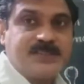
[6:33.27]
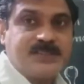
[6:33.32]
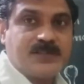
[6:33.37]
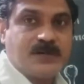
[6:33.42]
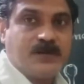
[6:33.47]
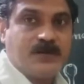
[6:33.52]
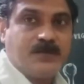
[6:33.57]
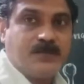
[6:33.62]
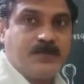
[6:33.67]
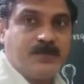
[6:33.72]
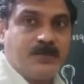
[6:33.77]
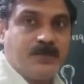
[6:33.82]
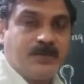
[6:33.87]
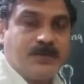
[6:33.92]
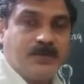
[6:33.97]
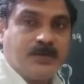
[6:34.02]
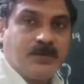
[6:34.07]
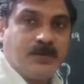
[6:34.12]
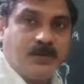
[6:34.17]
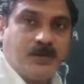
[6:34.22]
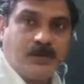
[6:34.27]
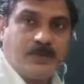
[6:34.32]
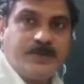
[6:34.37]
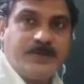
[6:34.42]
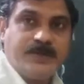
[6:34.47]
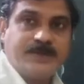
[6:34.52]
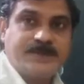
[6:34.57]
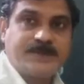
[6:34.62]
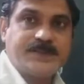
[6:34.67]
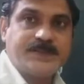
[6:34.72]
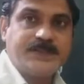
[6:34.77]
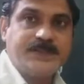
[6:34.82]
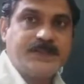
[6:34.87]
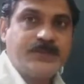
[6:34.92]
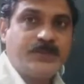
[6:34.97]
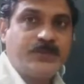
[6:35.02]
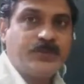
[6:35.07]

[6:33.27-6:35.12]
of obviously